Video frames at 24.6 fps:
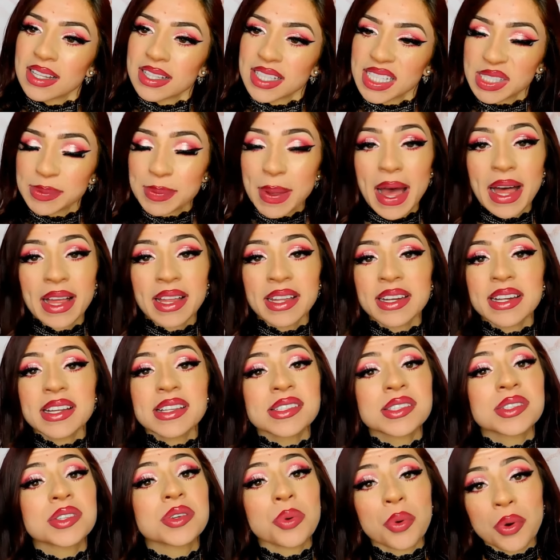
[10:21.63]
This palette
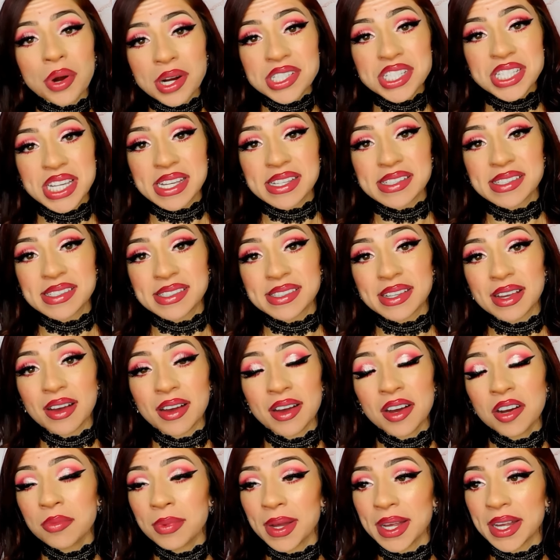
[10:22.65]
is gorgeous.
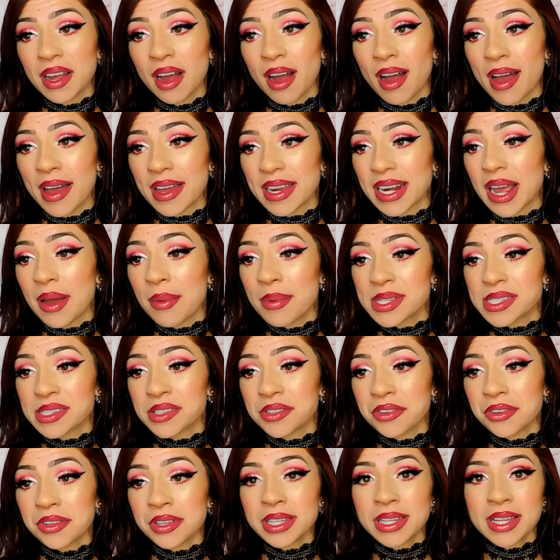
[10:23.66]
Oh my god, I was
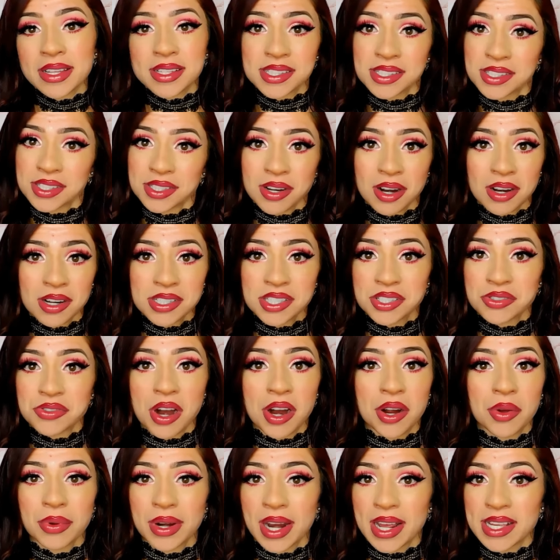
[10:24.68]
literally like
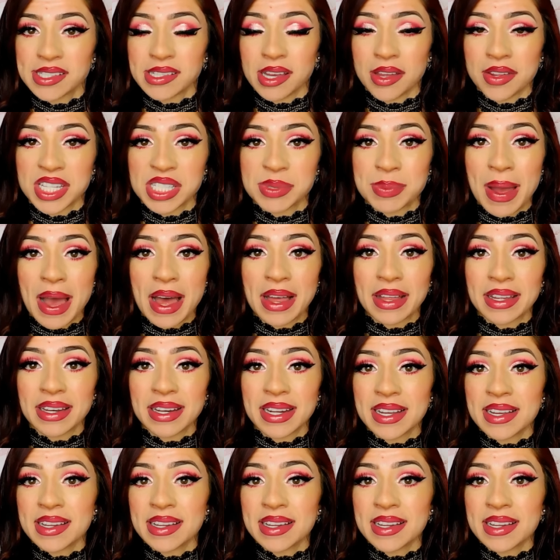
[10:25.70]
starstruck when I saw this palette.